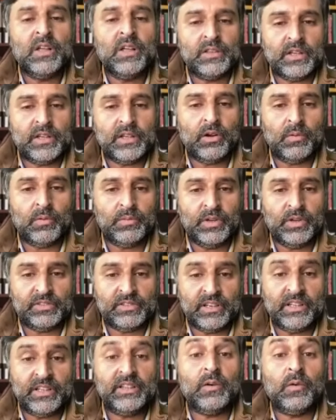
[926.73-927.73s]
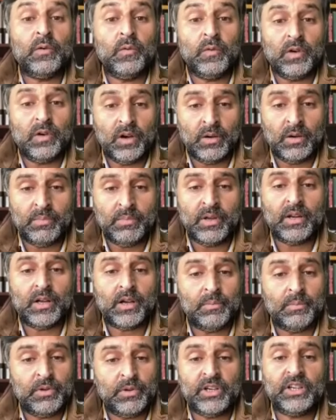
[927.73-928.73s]
then obviously the verbal
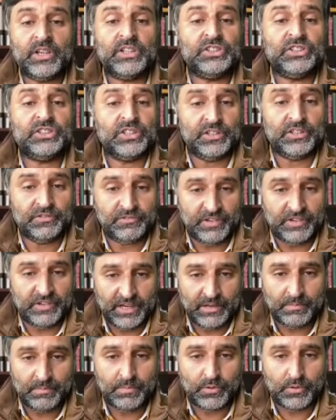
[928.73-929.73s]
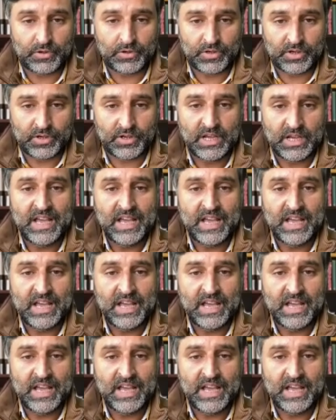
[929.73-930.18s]
communication is very important